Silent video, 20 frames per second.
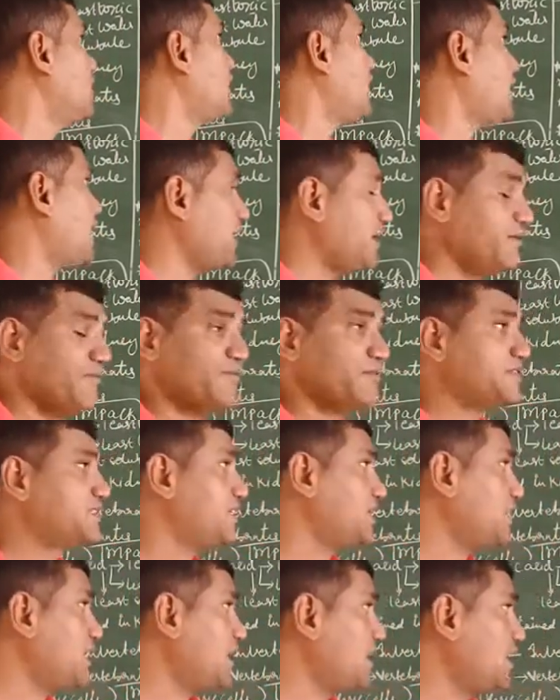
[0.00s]
And
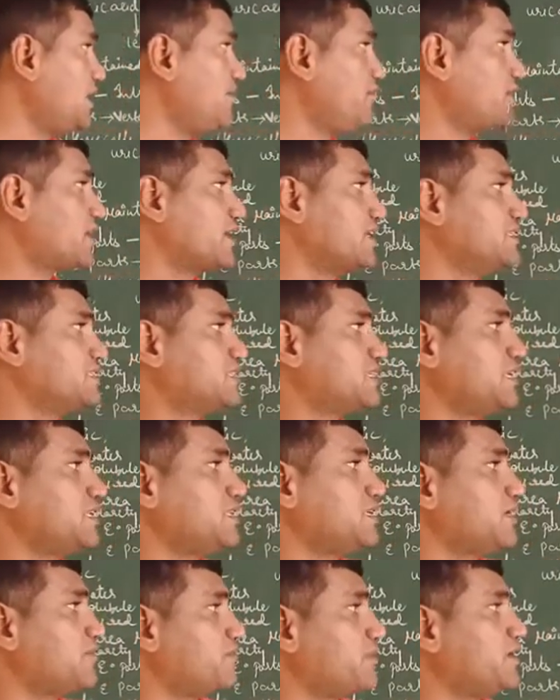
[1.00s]
generally we can see
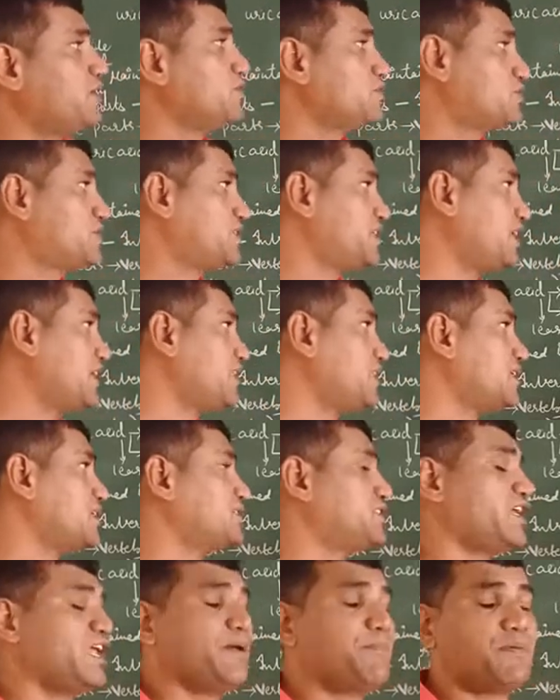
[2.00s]
that when you see the
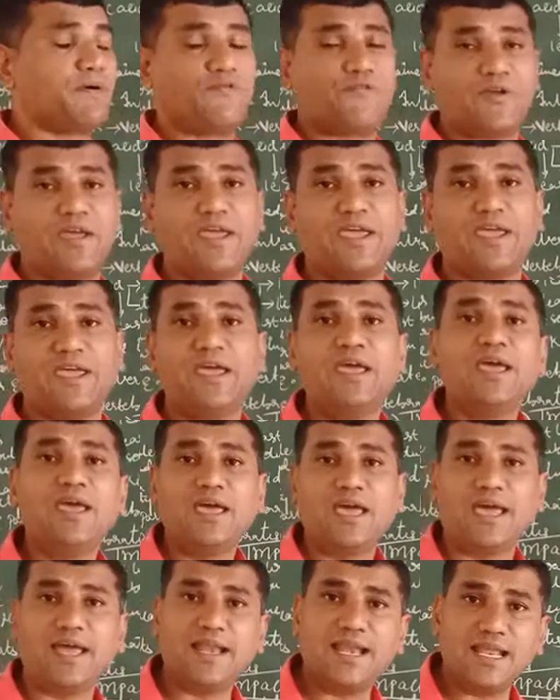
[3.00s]
shape of a
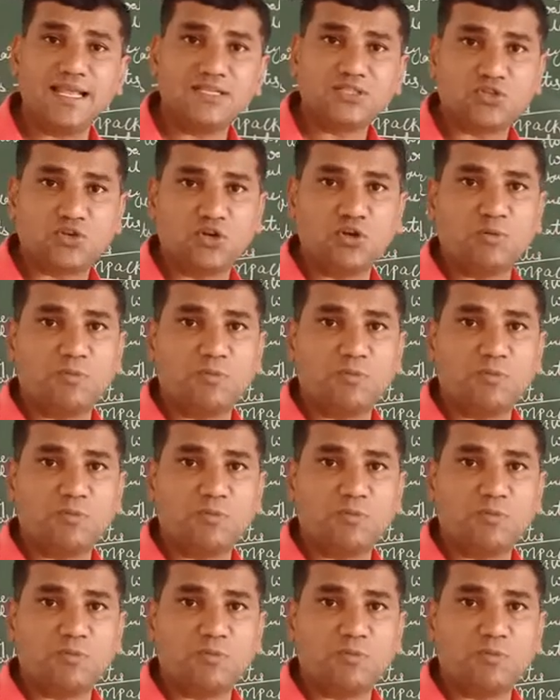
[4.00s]
Henel's